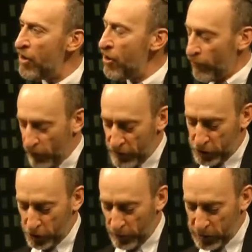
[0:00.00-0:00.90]
for the
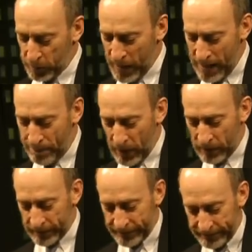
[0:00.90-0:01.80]
Jewish
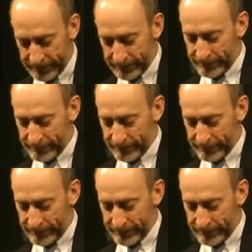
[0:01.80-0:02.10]
people.